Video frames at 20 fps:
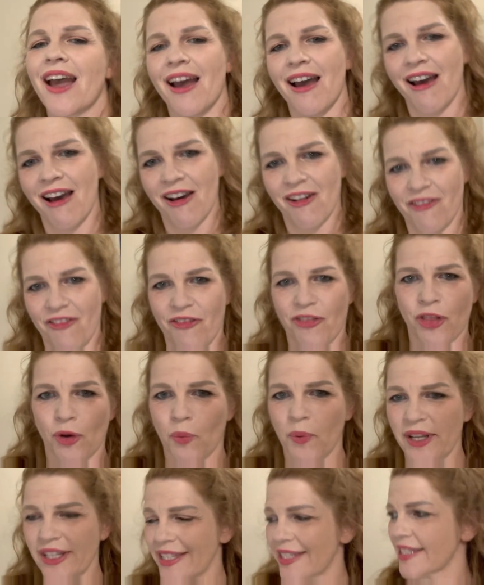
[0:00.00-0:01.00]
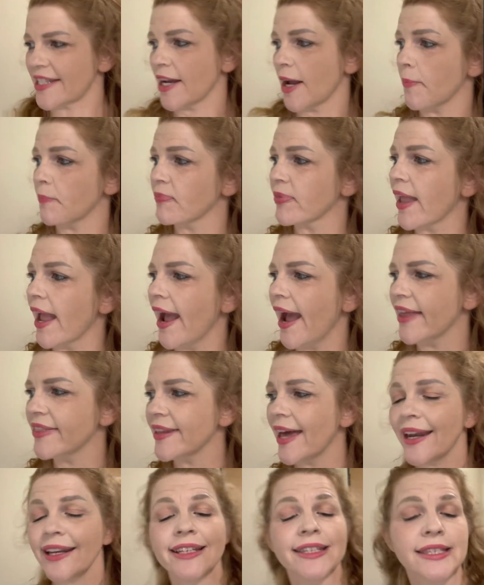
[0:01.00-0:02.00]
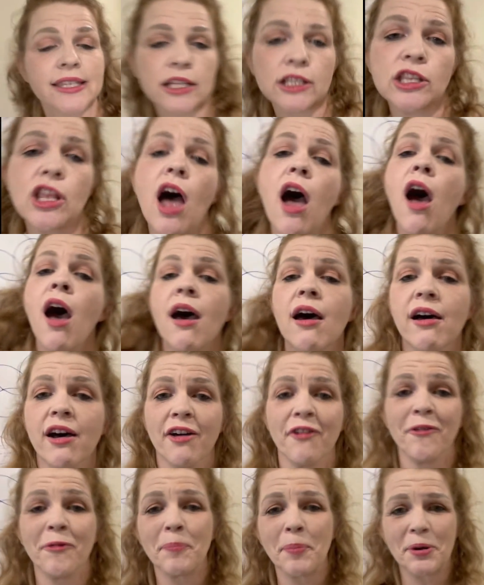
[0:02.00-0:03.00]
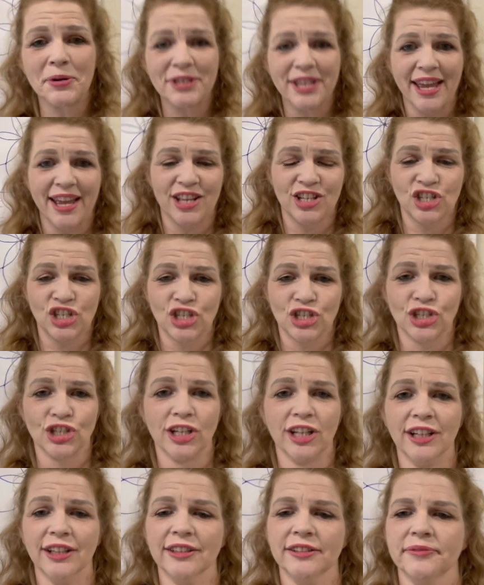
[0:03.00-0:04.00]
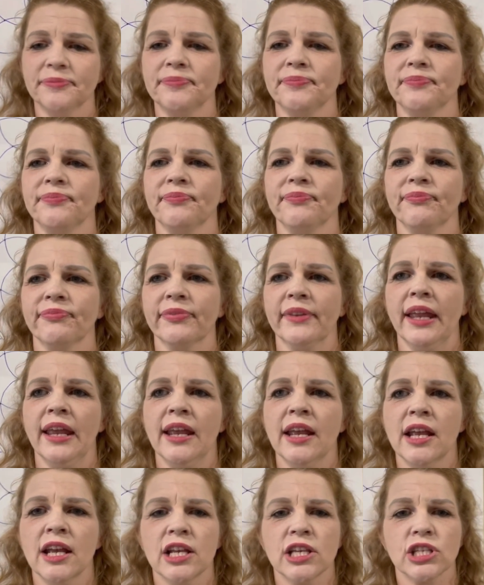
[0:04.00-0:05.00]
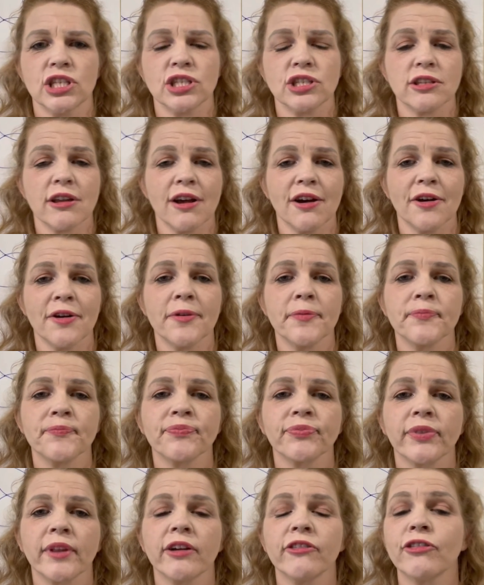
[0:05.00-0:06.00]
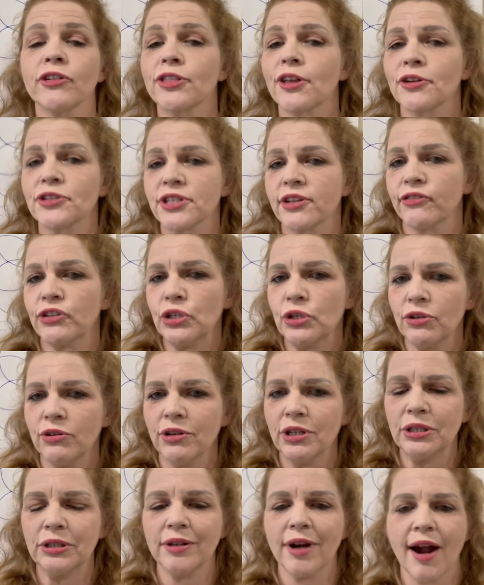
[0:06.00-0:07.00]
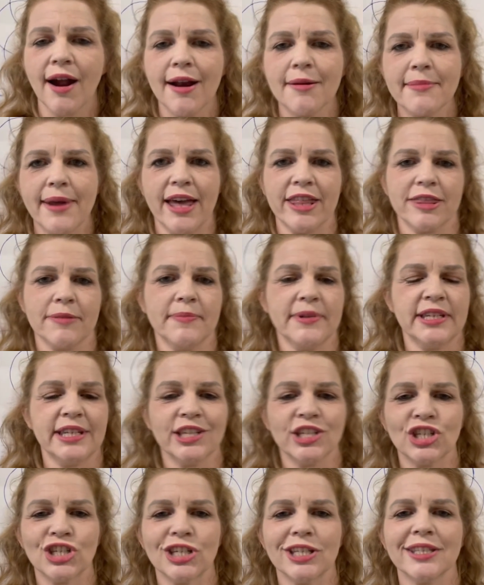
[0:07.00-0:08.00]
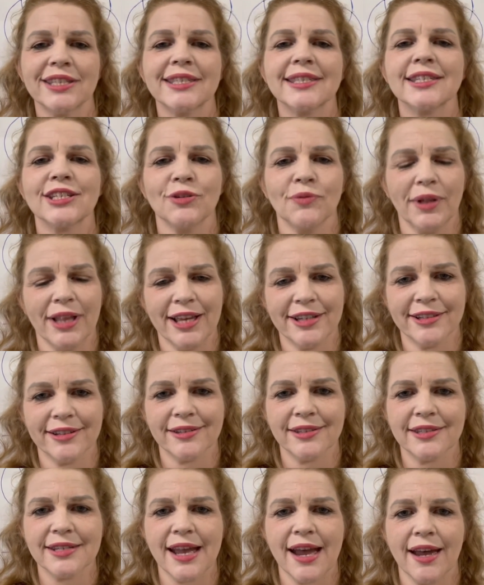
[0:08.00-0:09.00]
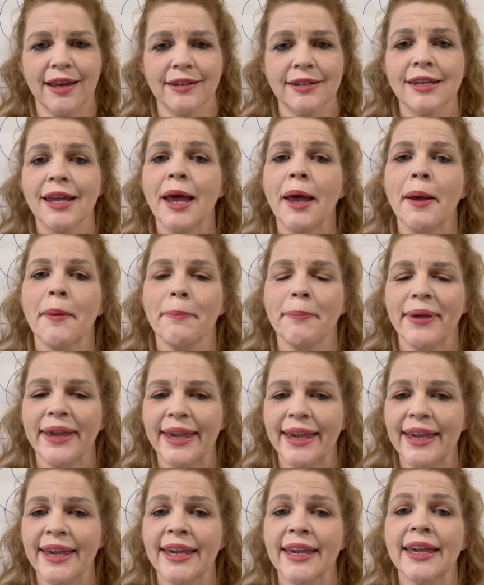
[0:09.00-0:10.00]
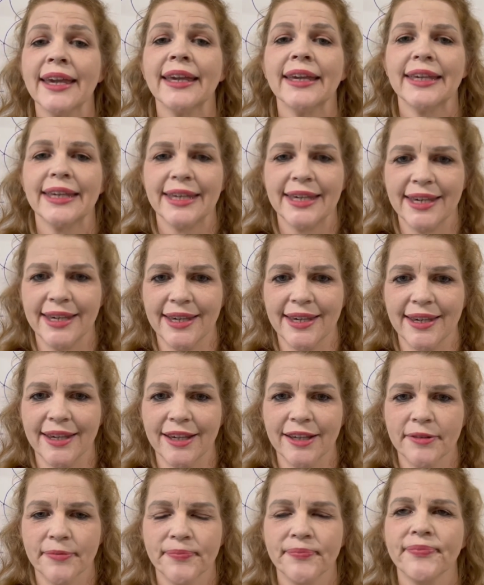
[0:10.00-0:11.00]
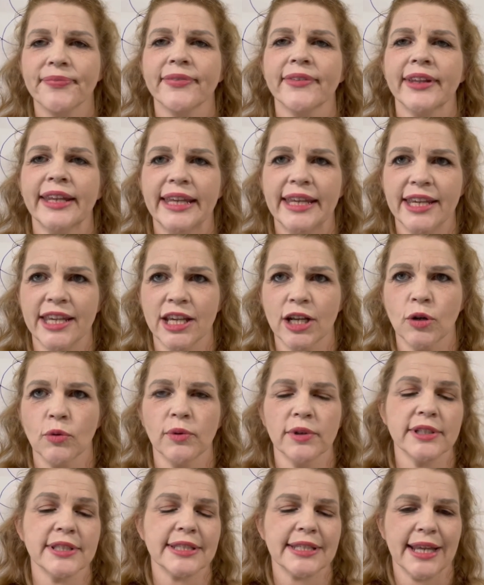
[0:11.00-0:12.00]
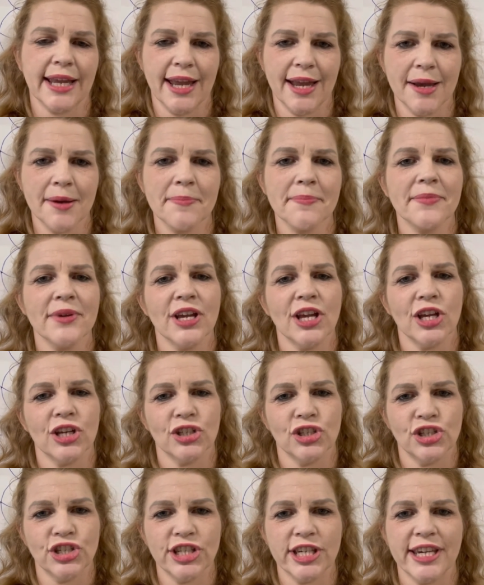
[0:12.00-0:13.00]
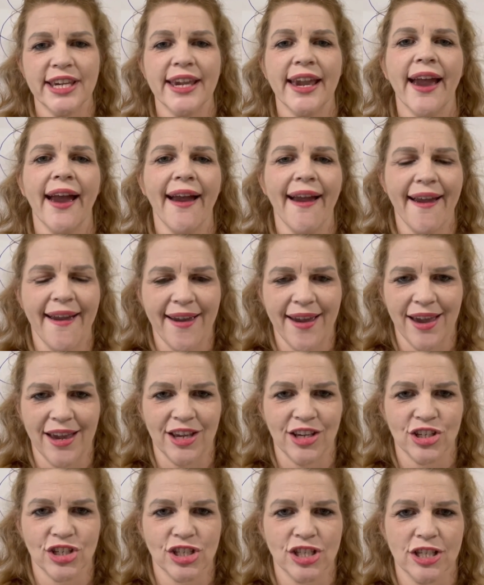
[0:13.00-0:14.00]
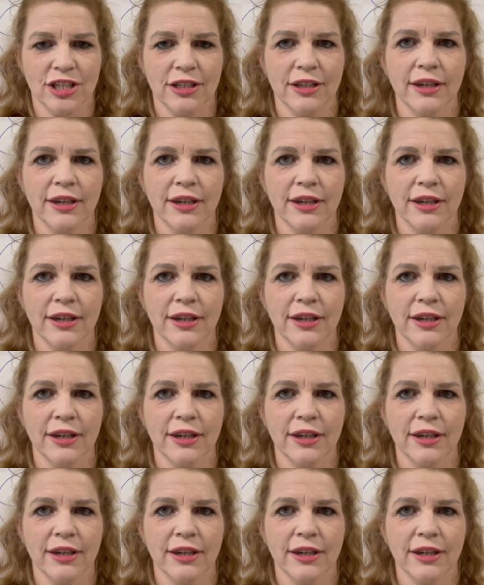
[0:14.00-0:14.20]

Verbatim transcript: of the wisdom, and that is the law of potential. So for those of you who are mathematicians, you will understand PE equals MGH.